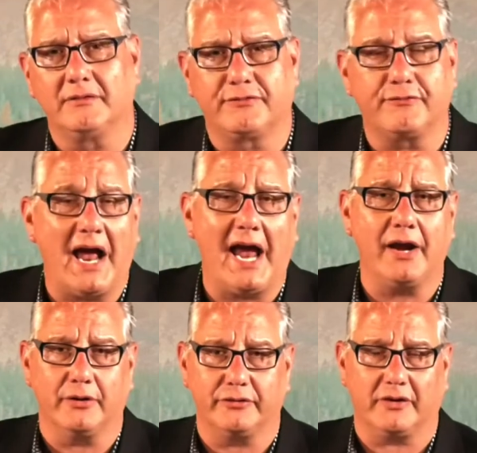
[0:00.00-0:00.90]

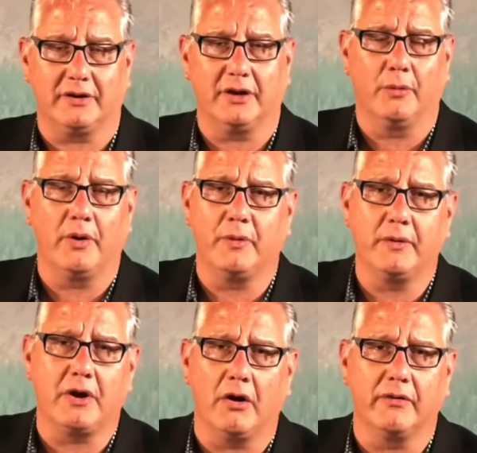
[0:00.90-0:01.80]
fryers, what
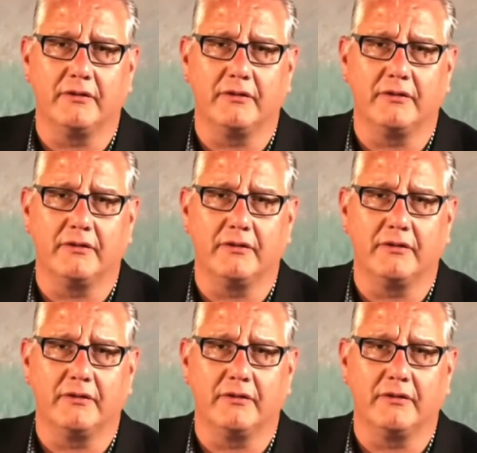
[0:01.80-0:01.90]
we call